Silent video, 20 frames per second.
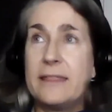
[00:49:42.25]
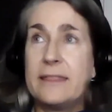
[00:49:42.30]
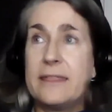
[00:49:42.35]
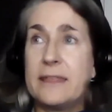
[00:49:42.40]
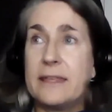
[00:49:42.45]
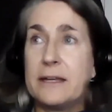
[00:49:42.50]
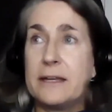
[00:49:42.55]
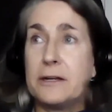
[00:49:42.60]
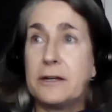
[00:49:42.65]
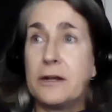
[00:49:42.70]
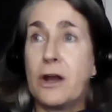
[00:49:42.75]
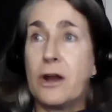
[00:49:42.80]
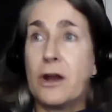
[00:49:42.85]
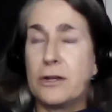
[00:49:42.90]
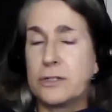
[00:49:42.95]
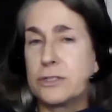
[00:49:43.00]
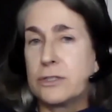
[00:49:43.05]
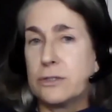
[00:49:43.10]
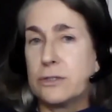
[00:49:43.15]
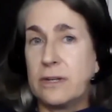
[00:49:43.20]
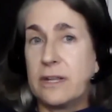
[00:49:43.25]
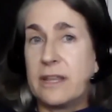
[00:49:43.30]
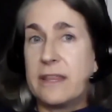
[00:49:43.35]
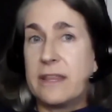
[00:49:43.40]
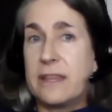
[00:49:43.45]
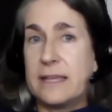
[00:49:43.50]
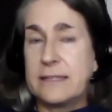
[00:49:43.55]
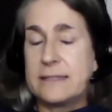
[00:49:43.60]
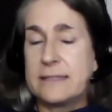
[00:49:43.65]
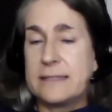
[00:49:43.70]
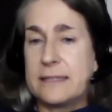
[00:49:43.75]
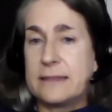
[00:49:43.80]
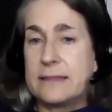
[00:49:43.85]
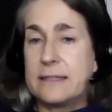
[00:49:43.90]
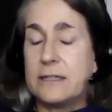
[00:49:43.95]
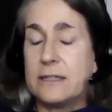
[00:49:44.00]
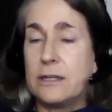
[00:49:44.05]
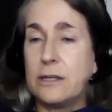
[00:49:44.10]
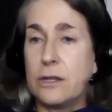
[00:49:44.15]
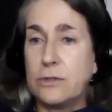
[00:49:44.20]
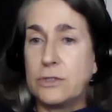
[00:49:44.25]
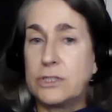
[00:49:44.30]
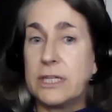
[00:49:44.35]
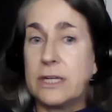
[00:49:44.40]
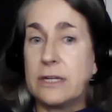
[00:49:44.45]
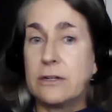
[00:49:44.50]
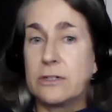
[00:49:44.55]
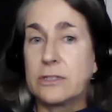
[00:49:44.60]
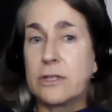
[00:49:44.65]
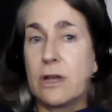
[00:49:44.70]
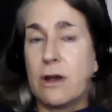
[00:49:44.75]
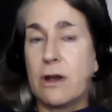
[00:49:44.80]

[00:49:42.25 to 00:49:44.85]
there are certain things that the negotiators